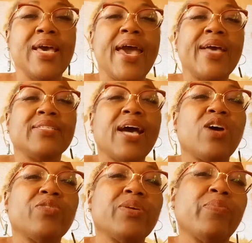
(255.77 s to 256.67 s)
as
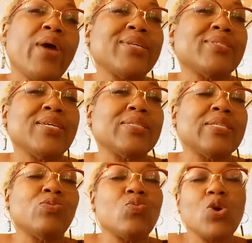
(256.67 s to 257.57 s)
how the process
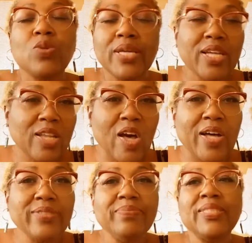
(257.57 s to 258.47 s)
is rolling
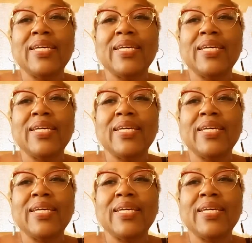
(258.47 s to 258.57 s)
along.